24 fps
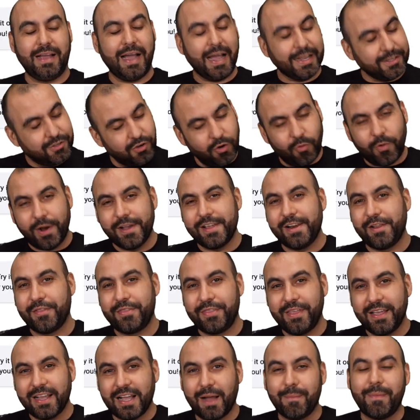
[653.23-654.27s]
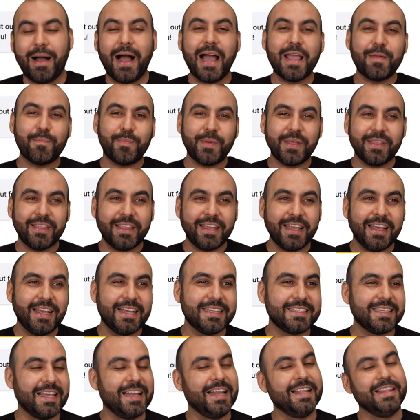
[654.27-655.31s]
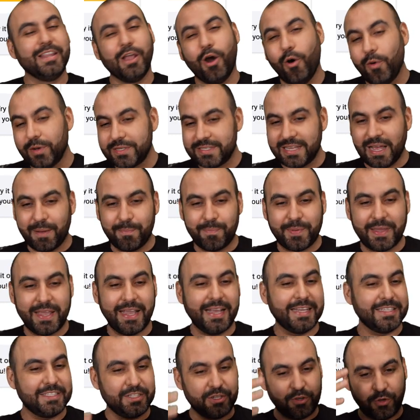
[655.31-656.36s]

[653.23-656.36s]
I don't want you to think I'm hyping this, and I know it's not BS.